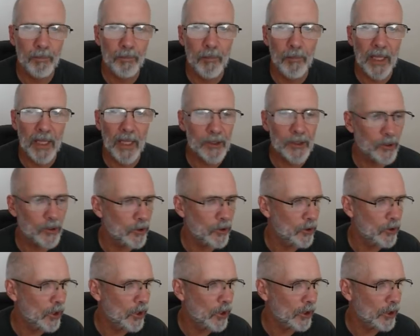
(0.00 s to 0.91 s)
Must
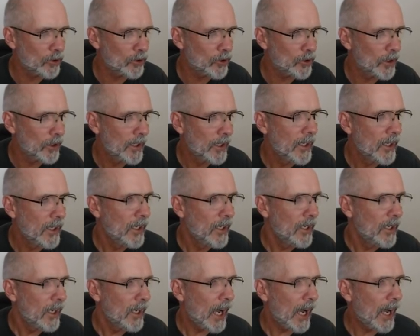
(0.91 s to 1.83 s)
not.
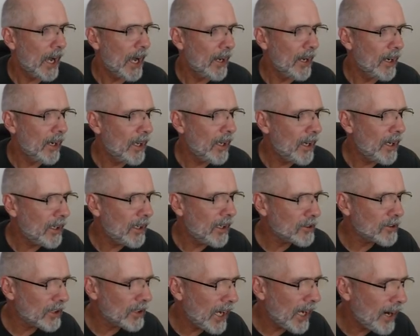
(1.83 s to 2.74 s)
At
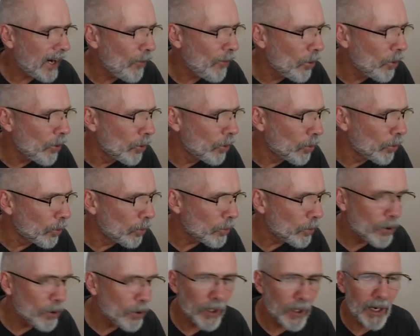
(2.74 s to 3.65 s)
last,
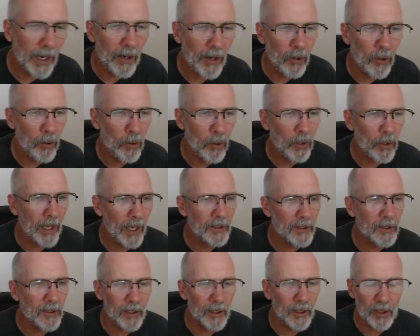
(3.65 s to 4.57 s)
Harold. Harold
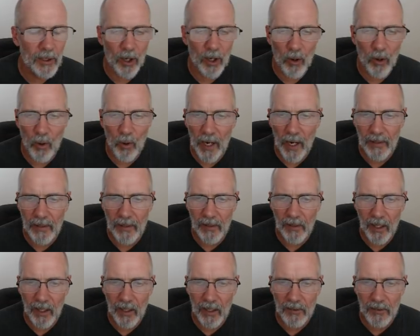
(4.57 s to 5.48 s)
has the
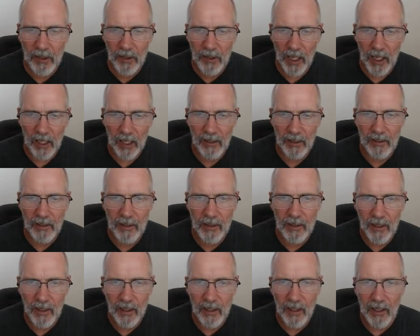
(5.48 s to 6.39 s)
correct answer.
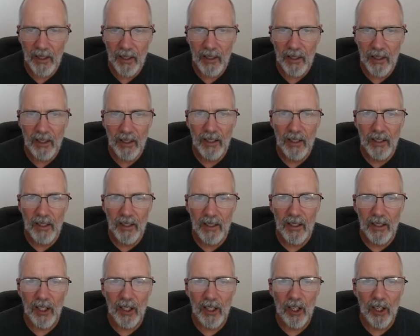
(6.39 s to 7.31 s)

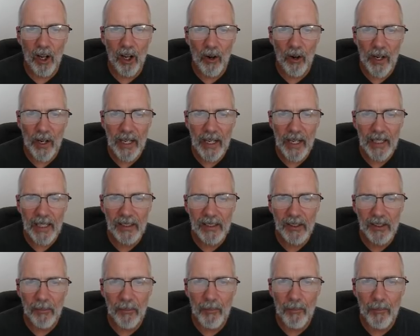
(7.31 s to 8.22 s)

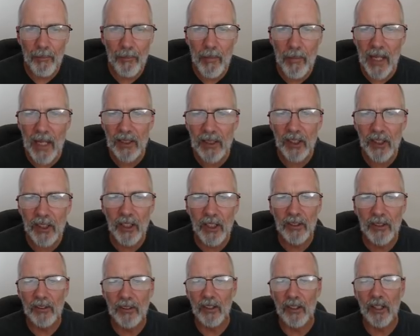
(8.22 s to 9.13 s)
Lorries
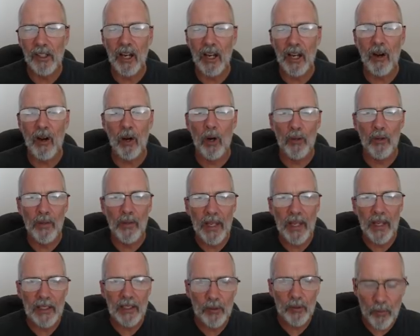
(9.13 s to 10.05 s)
mustn't go on
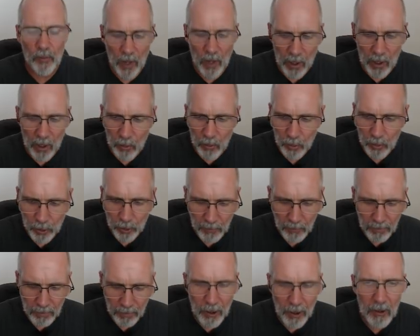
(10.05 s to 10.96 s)
this road.
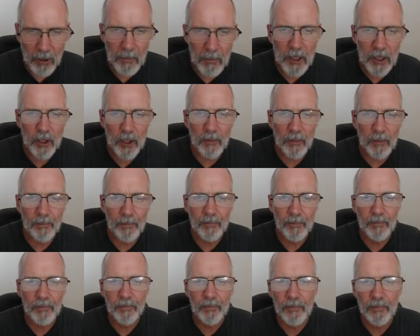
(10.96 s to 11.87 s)
Prohibition.